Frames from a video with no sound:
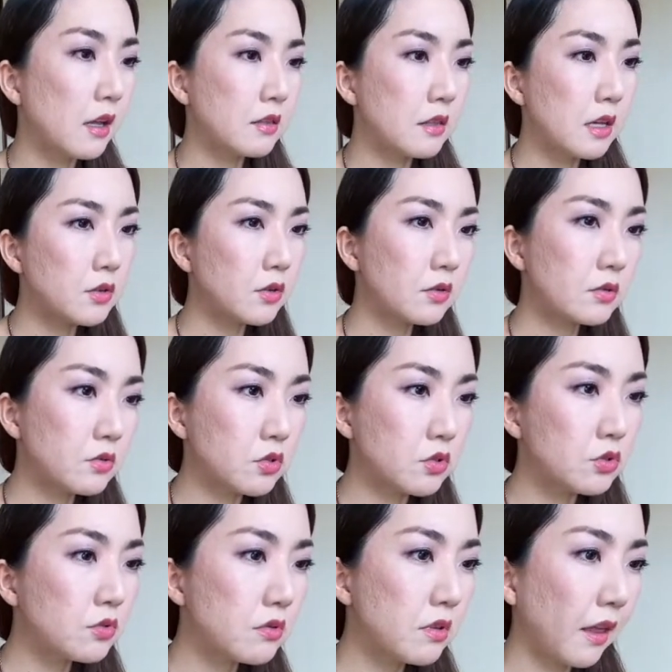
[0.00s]
they don't
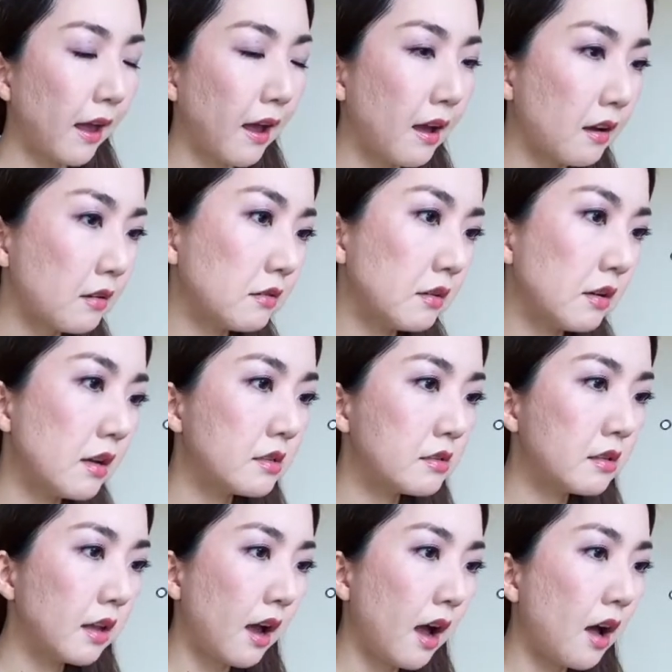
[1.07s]
do that,
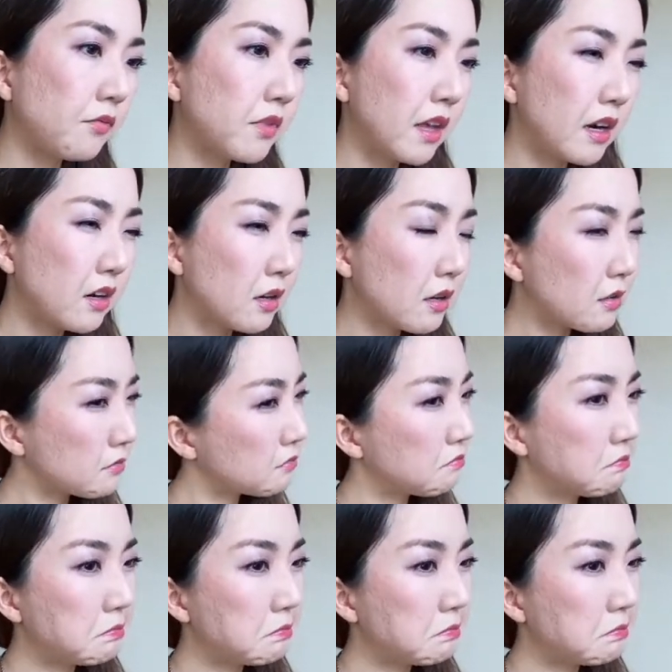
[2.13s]
and they have their